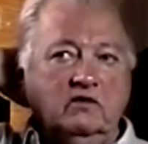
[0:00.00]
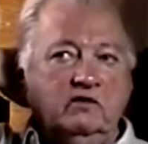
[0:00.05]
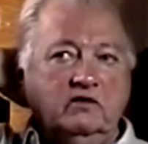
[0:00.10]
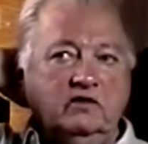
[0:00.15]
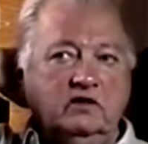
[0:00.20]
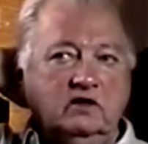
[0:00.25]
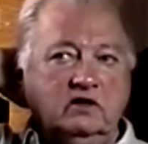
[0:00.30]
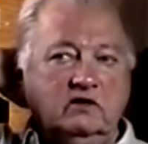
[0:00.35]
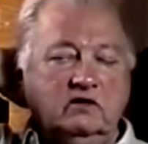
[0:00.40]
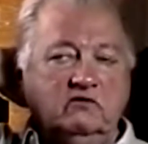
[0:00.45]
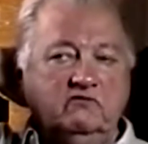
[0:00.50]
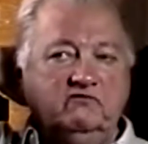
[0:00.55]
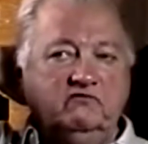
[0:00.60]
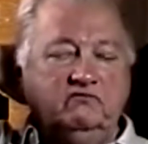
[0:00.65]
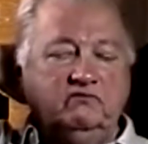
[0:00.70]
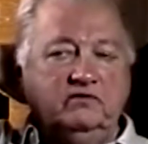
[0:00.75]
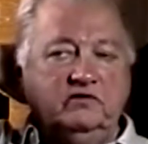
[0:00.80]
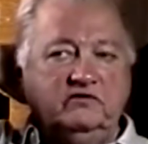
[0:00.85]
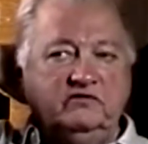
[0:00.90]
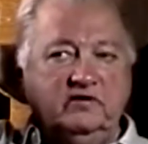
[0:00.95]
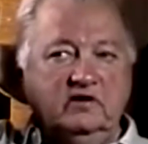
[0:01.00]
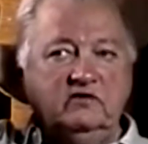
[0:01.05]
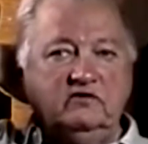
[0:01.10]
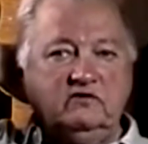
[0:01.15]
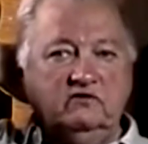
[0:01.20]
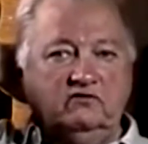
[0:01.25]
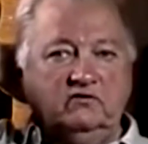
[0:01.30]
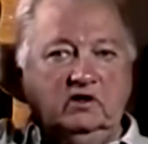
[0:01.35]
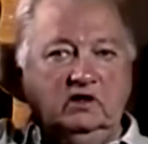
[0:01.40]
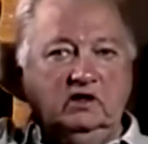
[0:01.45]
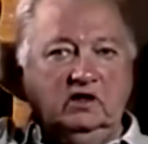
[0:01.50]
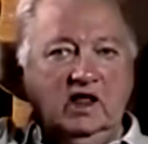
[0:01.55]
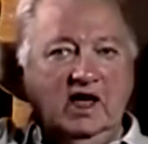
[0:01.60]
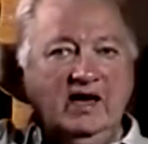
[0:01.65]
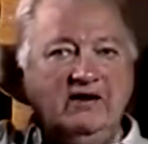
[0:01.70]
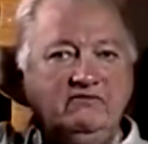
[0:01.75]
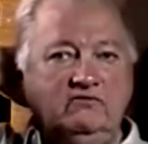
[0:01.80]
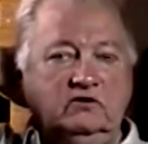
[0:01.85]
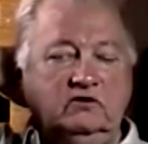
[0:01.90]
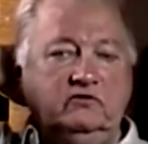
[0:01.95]
the sense of
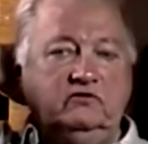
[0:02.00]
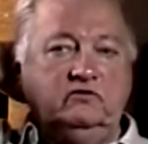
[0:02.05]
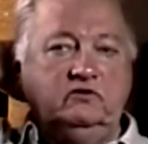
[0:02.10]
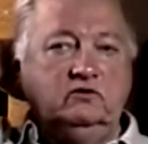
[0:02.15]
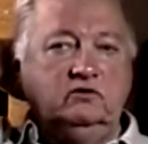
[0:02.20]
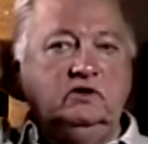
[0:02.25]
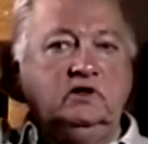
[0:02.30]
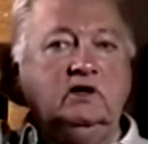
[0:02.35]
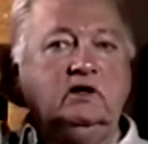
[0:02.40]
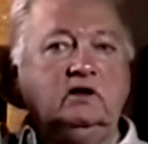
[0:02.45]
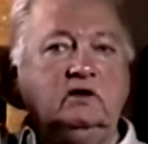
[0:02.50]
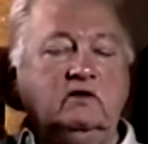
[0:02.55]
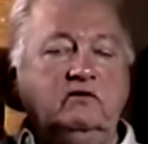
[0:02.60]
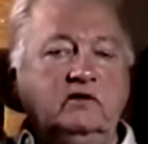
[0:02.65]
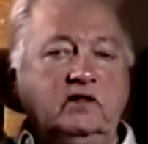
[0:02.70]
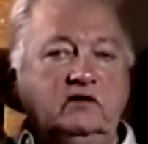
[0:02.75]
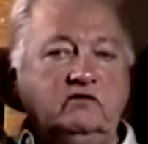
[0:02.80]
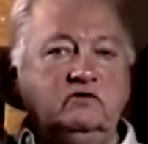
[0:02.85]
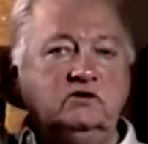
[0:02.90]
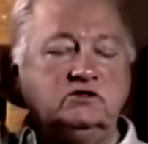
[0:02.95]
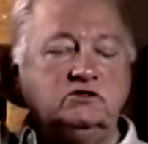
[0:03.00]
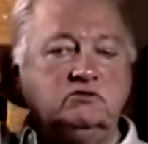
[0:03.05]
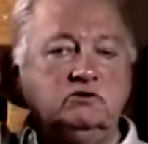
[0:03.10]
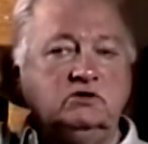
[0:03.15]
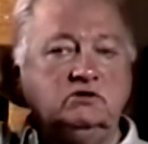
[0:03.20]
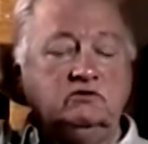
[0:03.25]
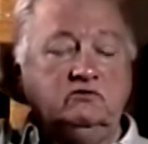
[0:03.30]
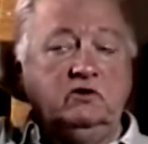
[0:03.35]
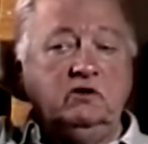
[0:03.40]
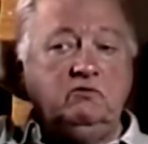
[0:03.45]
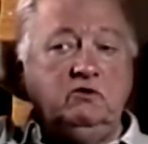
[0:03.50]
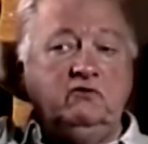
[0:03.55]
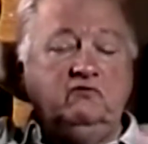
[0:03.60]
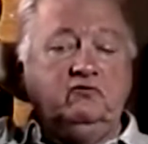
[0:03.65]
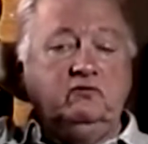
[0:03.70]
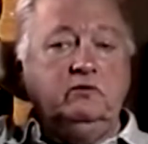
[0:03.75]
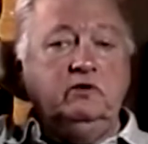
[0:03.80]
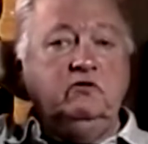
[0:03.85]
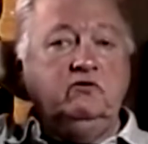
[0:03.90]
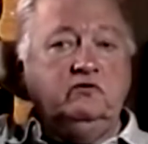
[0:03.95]
aliveness you get in that situation. I mean,
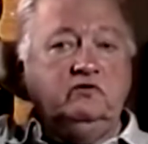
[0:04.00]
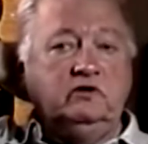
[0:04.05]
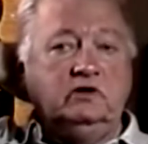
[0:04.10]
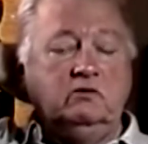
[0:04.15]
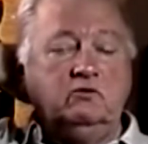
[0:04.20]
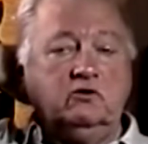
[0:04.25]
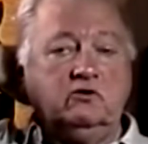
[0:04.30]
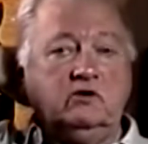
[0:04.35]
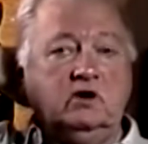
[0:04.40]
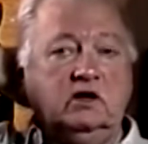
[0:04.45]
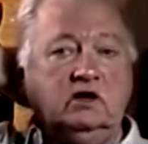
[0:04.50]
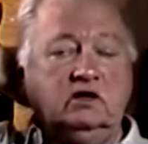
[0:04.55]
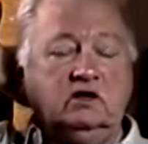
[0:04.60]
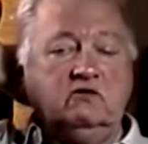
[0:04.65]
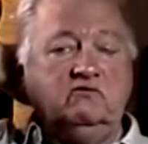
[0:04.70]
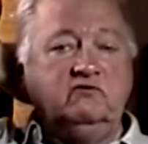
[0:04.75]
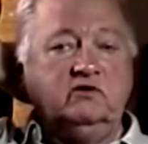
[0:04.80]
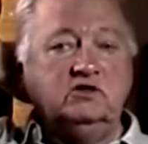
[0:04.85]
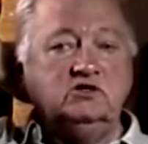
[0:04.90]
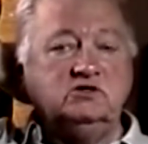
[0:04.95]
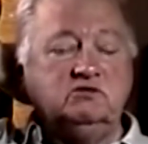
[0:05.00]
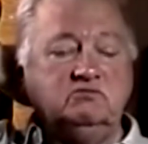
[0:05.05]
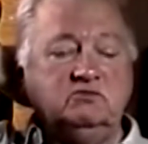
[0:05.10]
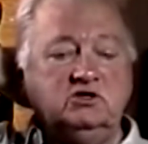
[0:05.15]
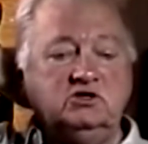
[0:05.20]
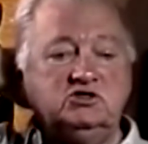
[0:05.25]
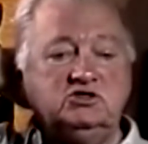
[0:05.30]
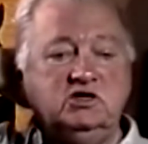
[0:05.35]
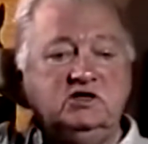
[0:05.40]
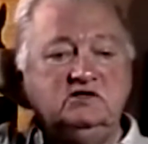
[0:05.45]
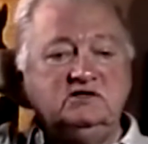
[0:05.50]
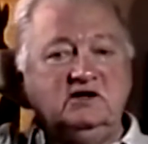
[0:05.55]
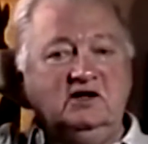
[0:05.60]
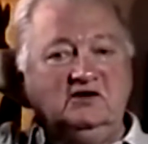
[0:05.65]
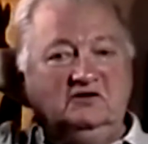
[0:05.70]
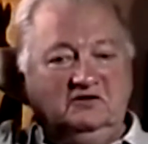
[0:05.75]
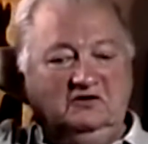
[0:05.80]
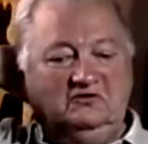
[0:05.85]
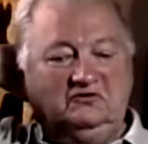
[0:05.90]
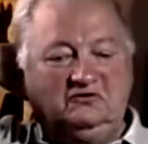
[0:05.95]
for me, it was Democratic convention, being chased down
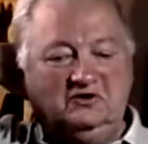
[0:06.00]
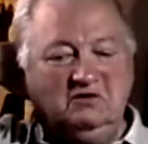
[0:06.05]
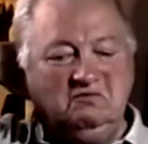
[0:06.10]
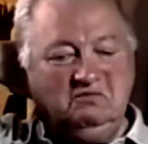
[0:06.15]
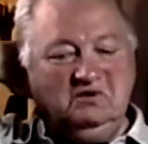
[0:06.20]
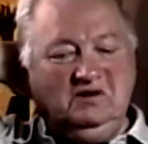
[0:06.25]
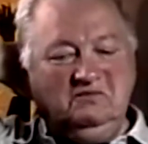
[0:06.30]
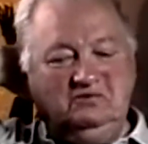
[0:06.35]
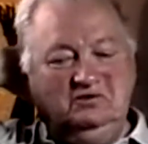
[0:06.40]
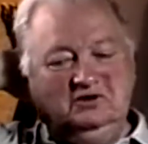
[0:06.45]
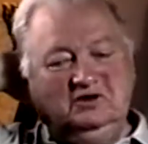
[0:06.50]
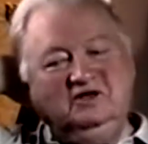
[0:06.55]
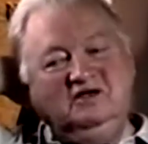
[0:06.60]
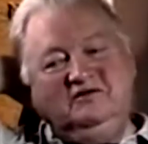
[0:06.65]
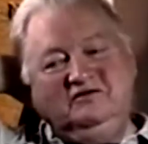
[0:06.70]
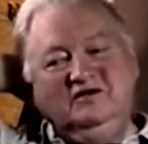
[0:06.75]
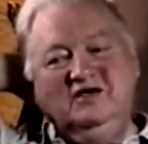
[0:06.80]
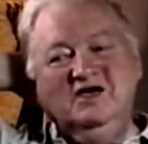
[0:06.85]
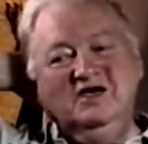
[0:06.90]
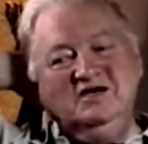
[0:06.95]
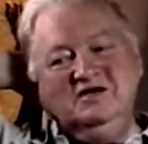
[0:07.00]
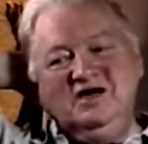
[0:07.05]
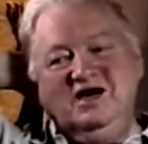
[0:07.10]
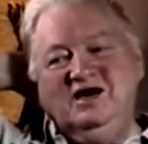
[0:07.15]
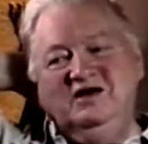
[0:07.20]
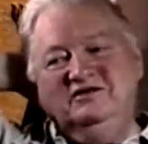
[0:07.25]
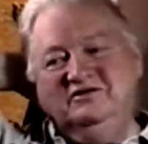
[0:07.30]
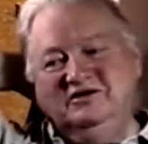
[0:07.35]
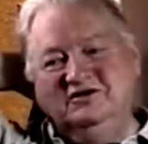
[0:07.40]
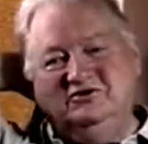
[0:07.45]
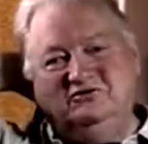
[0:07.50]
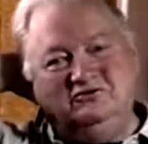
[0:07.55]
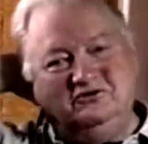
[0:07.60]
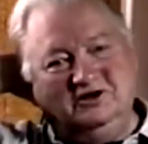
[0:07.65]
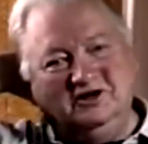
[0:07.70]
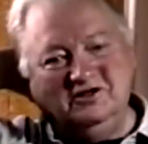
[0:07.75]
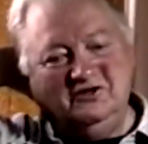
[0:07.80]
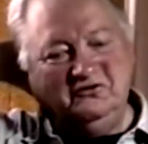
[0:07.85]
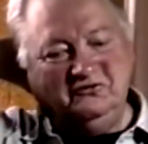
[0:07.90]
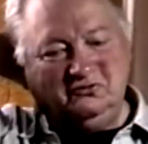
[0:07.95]
the street by police. God, the
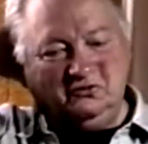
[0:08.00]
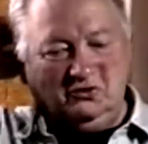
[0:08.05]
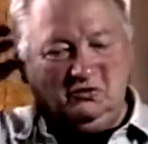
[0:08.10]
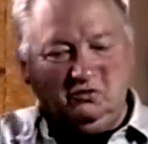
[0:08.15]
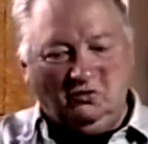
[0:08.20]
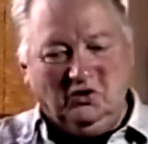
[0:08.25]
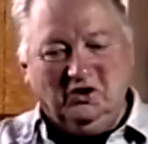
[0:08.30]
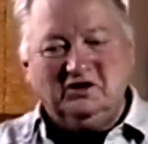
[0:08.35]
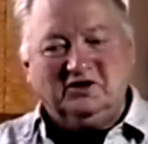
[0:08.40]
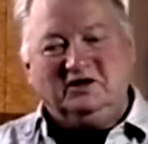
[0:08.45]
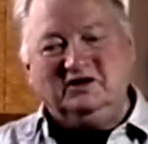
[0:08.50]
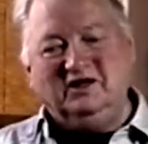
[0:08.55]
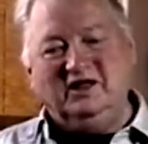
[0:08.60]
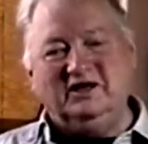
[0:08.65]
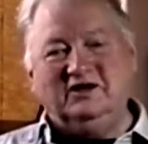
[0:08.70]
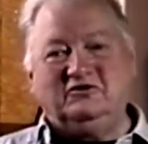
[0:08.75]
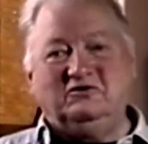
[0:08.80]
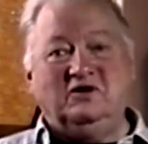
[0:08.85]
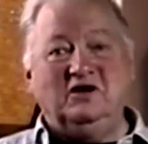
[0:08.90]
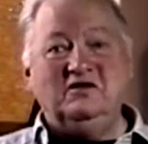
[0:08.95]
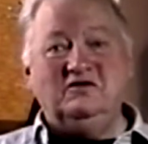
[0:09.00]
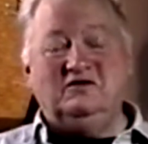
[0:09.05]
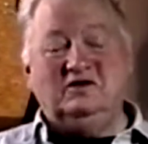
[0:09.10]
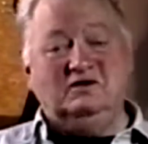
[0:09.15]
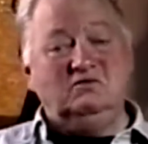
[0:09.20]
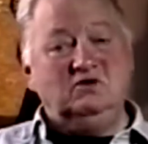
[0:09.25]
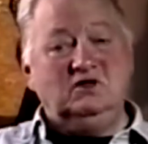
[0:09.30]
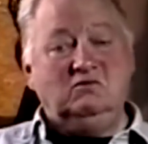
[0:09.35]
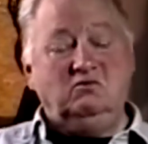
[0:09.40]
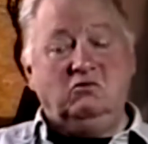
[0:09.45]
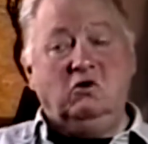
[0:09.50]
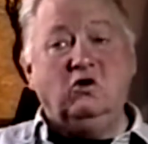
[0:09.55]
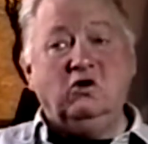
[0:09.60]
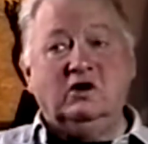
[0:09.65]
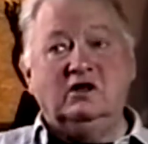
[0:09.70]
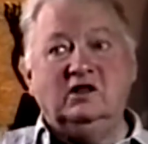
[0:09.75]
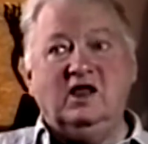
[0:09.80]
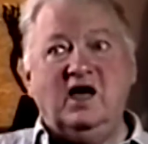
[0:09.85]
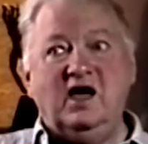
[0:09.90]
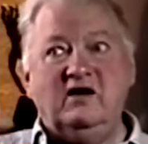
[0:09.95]
adrenals were working like crazy. I mean, more
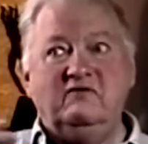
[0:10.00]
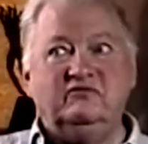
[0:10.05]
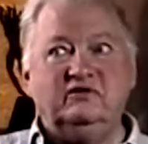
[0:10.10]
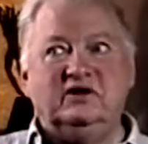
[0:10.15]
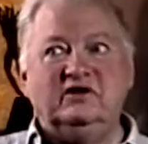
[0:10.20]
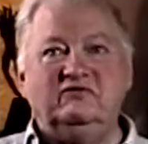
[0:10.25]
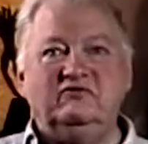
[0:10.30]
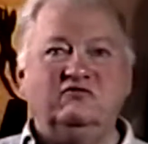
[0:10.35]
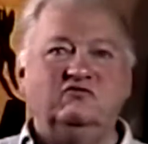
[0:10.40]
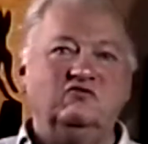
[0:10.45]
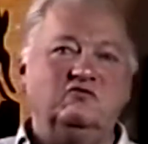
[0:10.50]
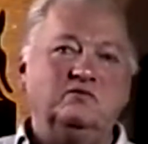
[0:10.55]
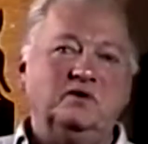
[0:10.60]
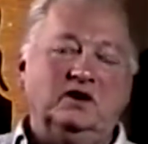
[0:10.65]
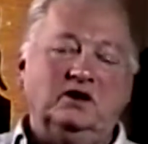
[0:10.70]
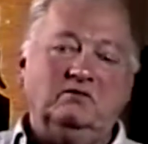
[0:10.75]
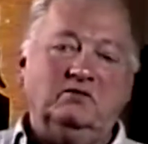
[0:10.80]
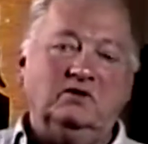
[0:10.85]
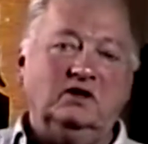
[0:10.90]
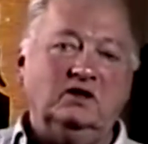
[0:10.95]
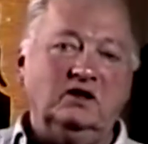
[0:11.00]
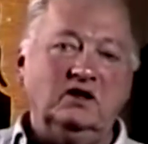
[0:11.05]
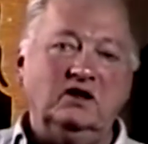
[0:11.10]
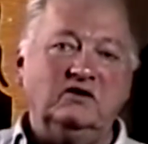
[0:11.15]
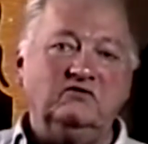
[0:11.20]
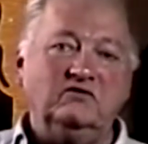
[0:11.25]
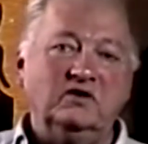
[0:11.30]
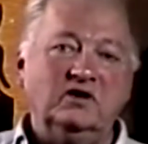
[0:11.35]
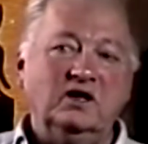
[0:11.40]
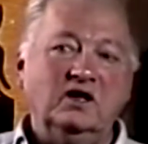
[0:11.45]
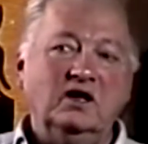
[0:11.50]
alive than I've ever been in my life.